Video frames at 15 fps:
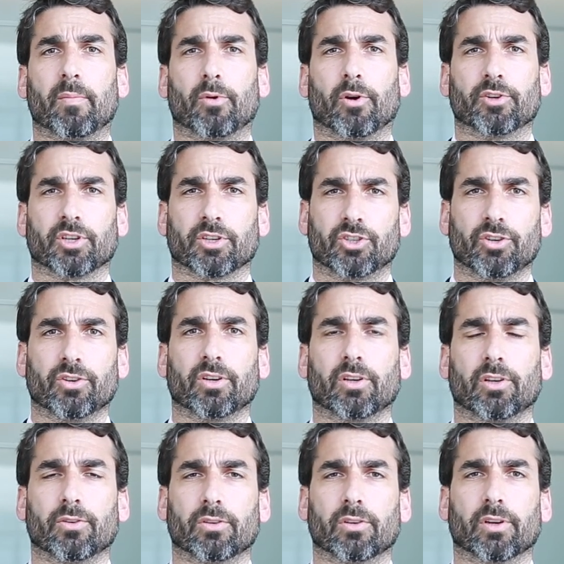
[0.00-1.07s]
project should
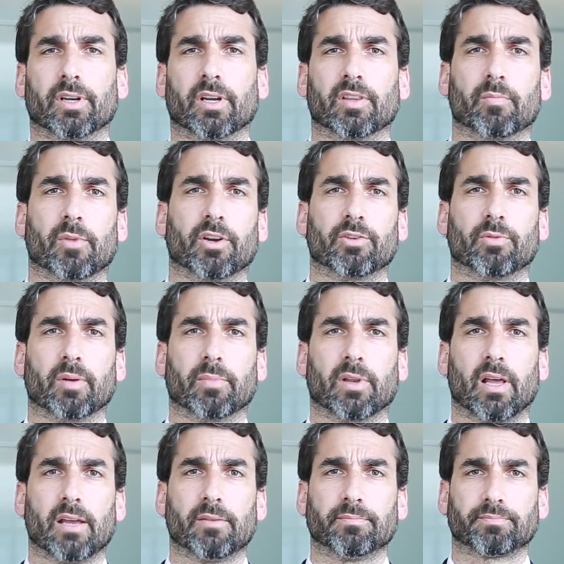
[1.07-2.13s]
include looking at the monitoring
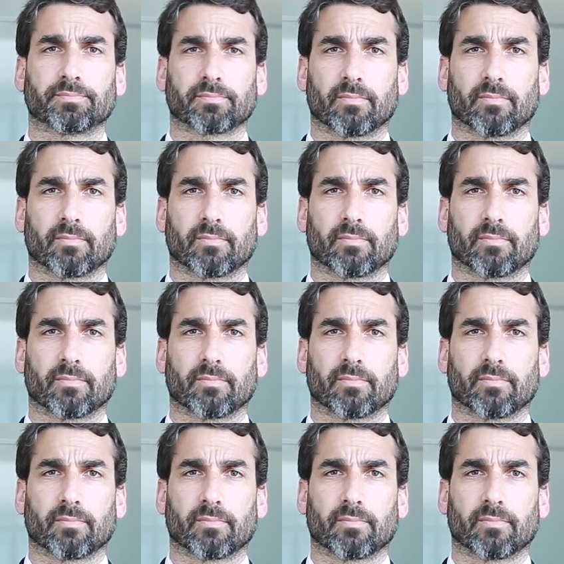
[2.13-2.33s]
plan